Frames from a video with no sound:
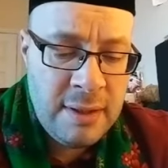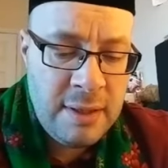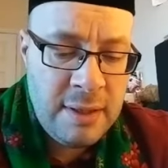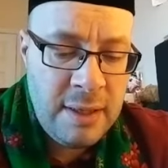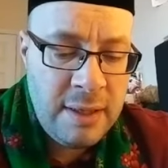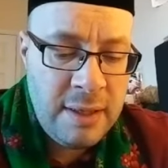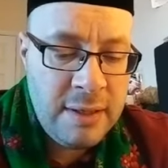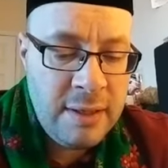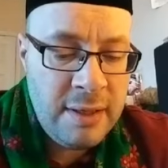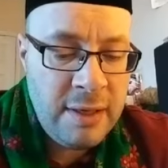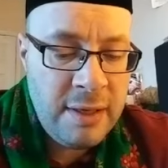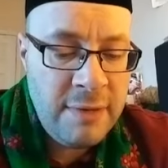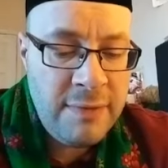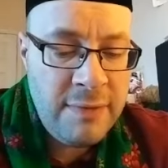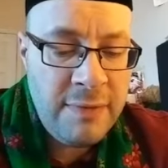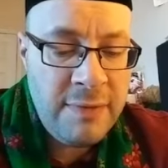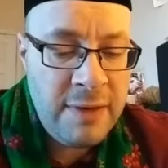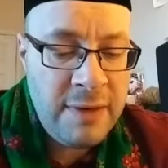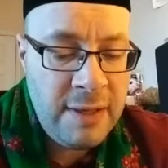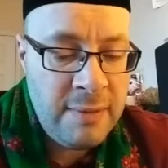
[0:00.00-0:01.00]
and the love
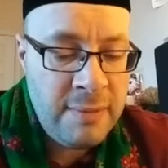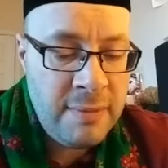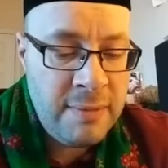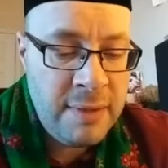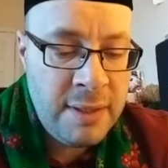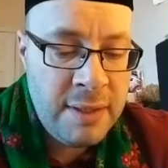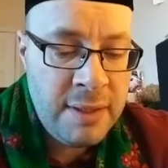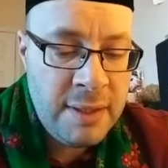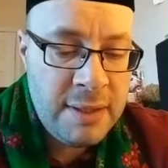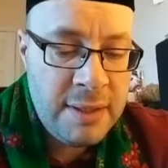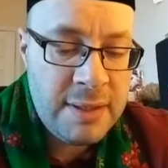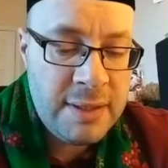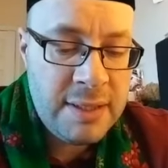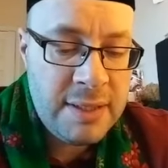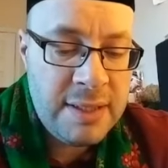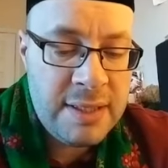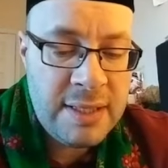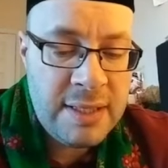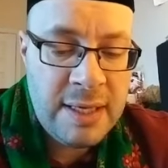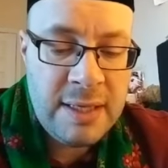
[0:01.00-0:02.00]
of him
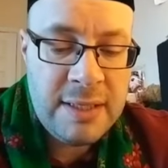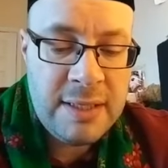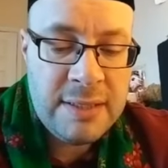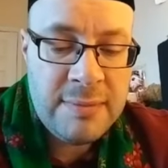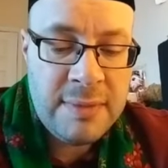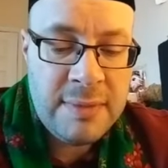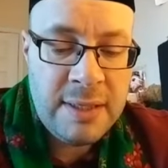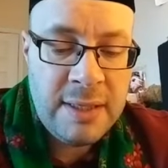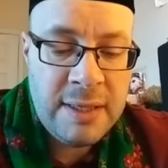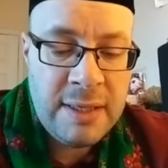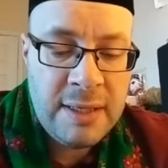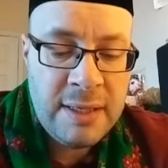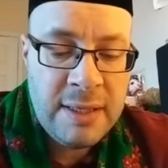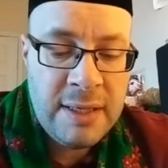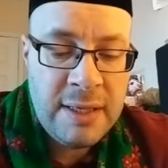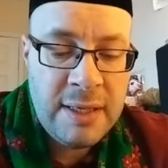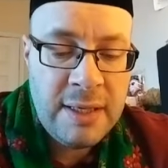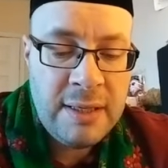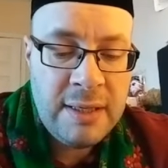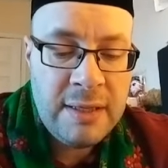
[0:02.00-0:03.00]
sustains me
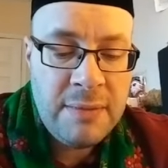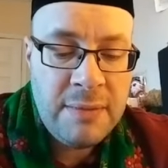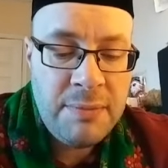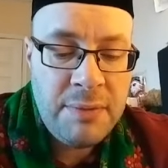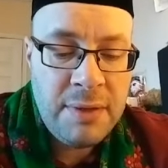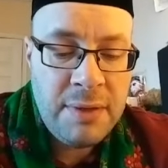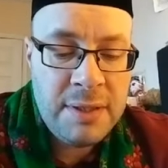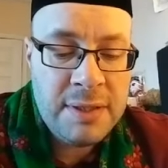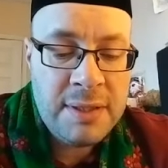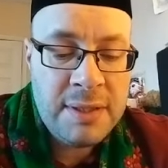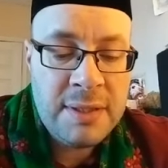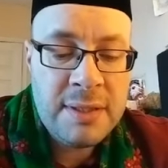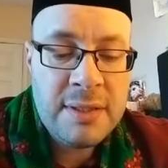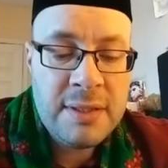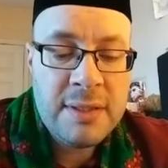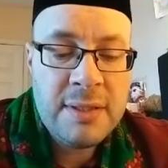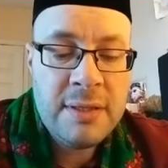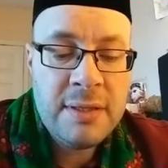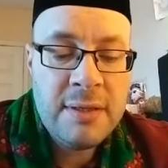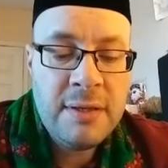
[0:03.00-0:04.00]
in the
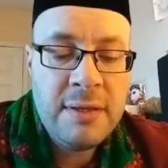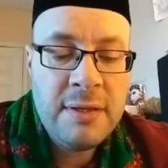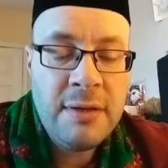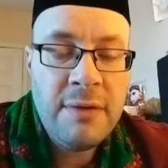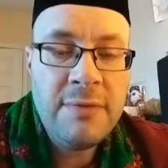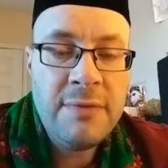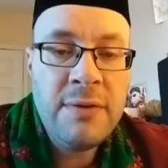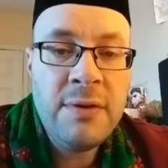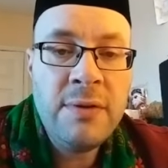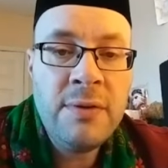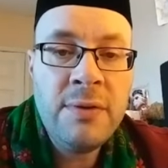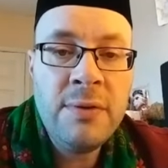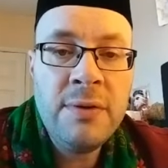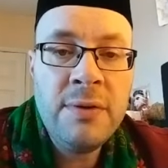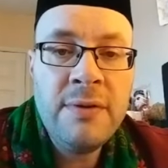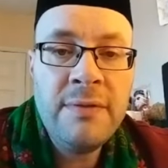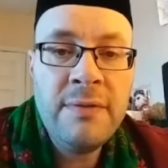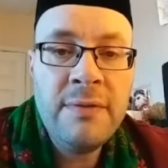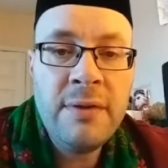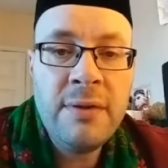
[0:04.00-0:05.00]
presence of the Lord
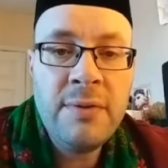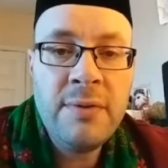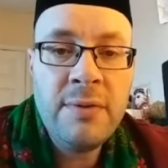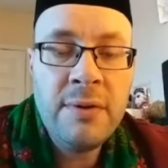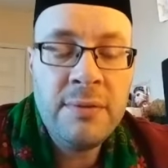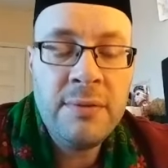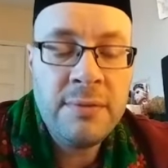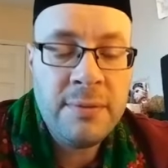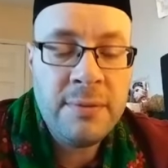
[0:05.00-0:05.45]
of the throne.